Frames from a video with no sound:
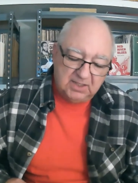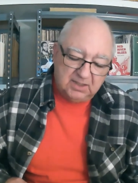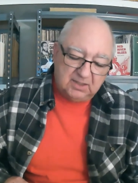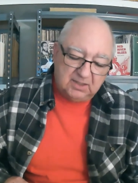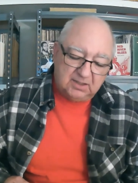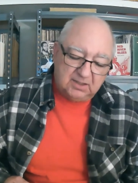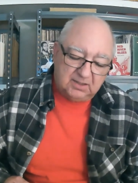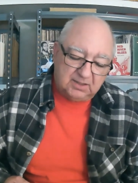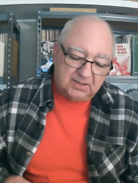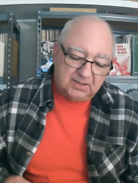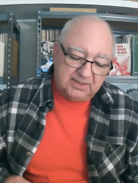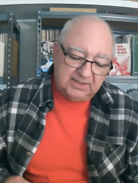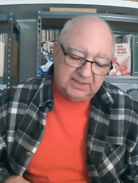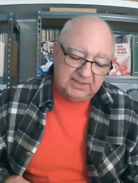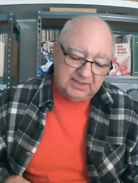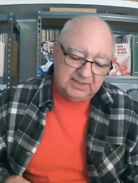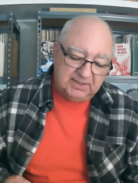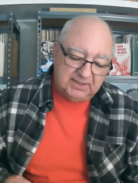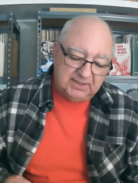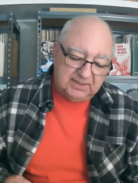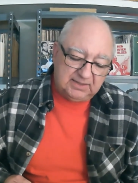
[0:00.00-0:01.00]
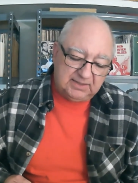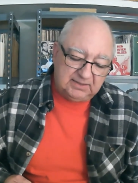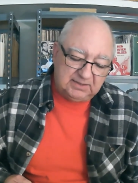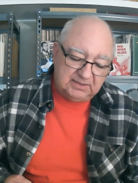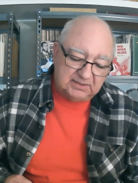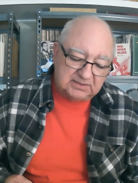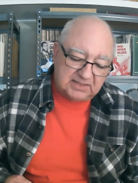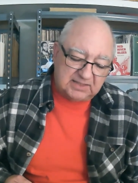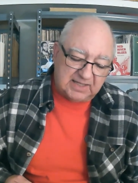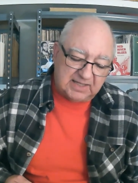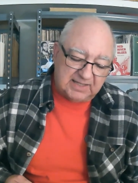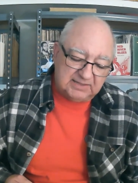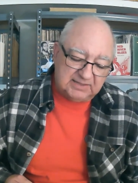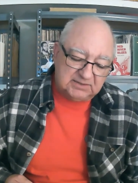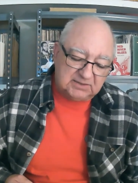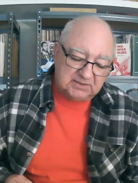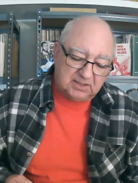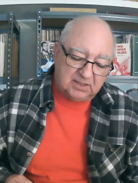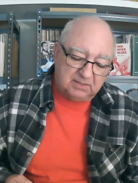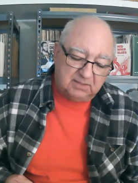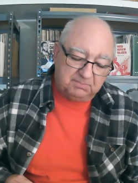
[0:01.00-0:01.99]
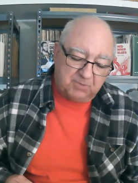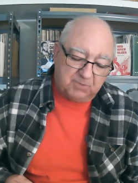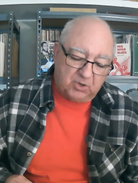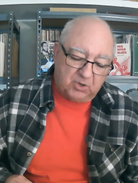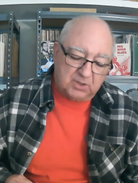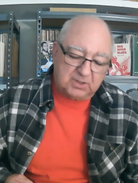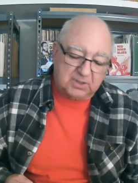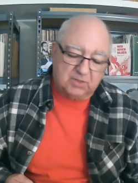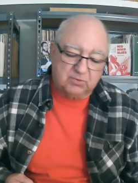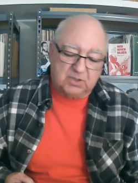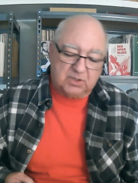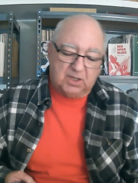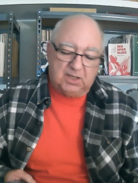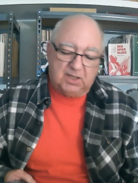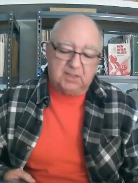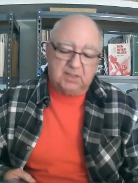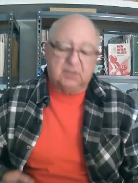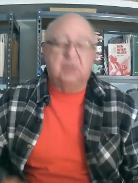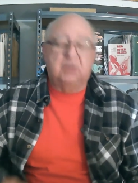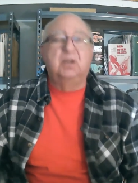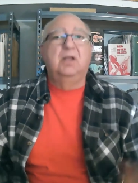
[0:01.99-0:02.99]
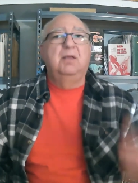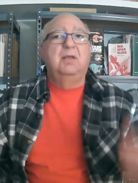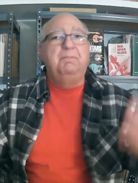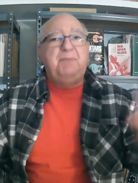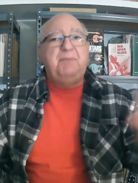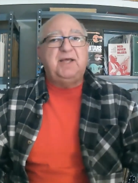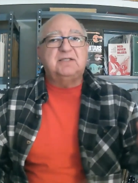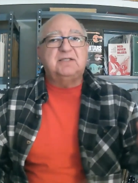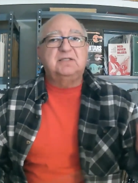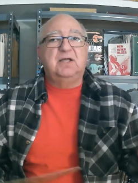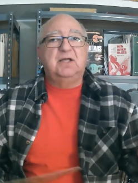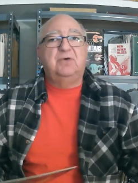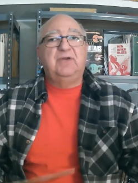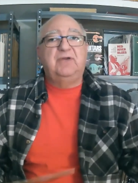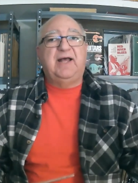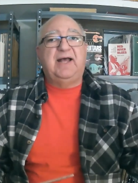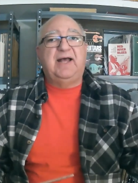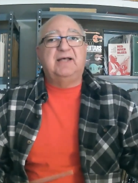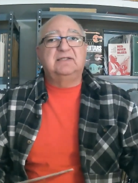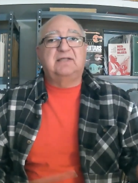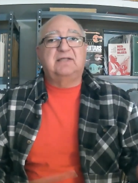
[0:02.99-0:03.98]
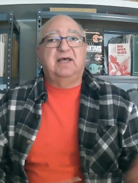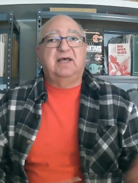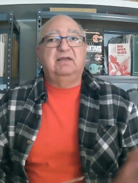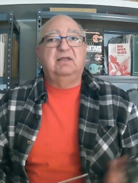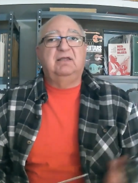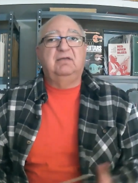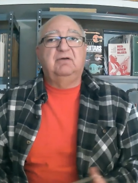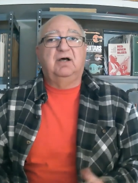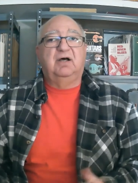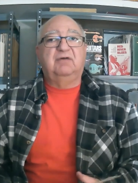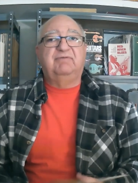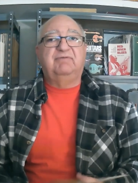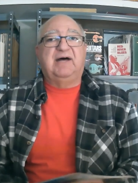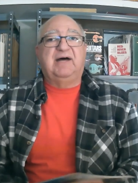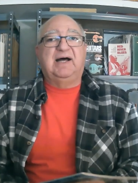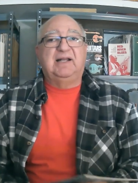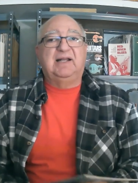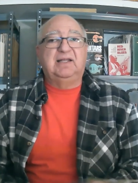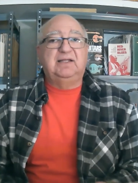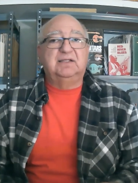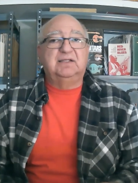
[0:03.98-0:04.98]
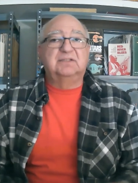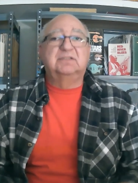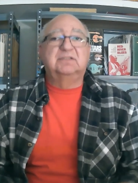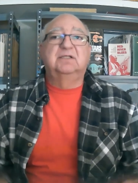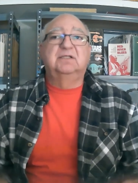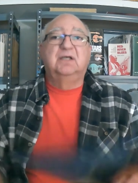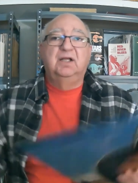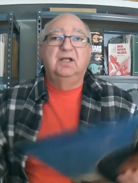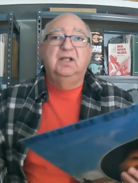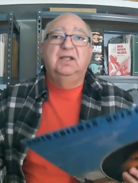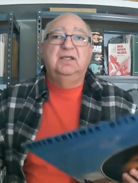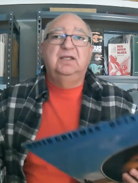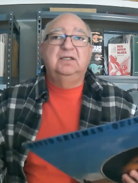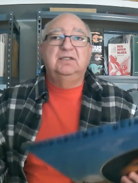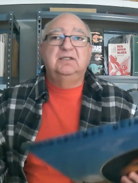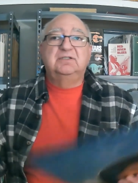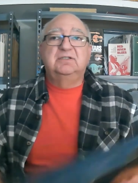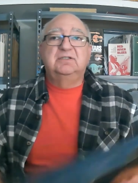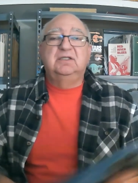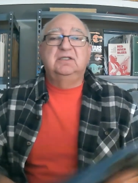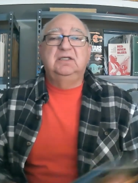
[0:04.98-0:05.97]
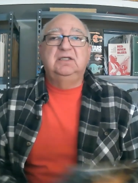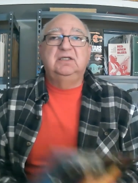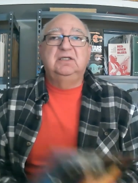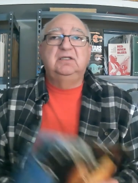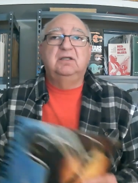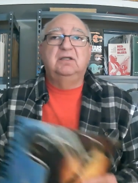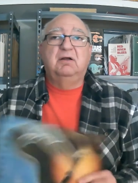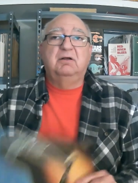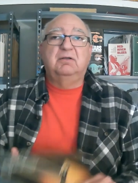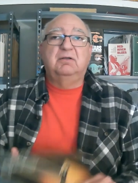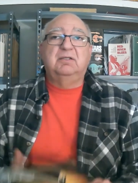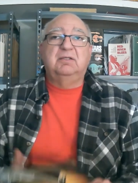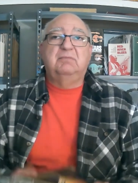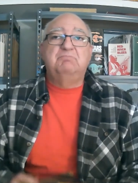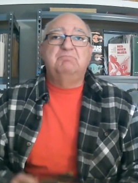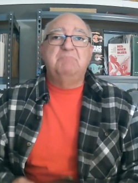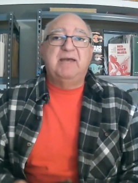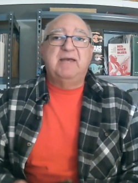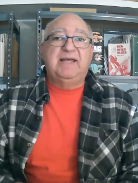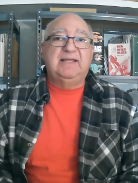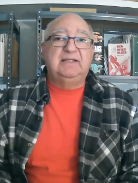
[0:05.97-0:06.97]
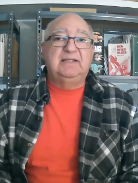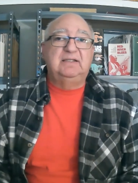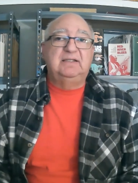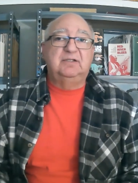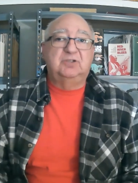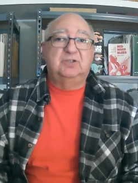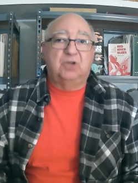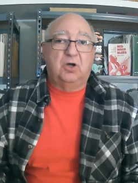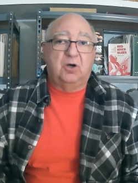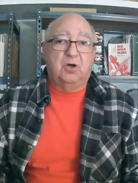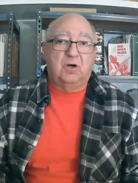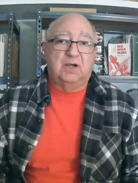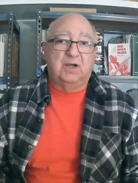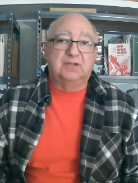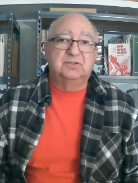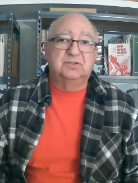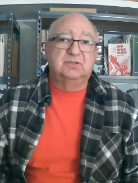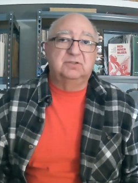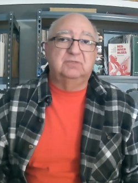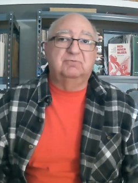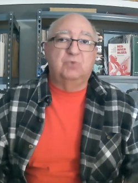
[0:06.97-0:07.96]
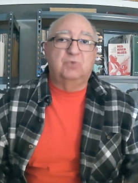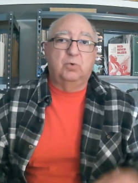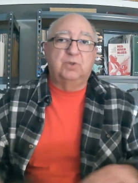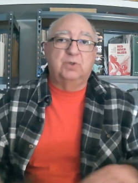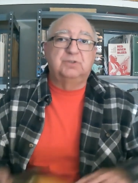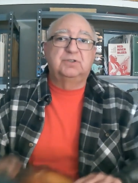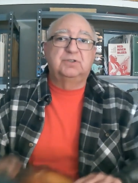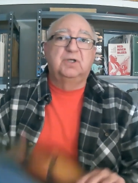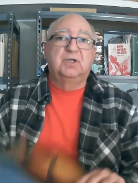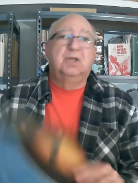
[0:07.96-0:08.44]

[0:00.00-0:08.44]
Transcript: and in this case, Mark O'Connor, best known as a violinist, is the main guitarist. Of course,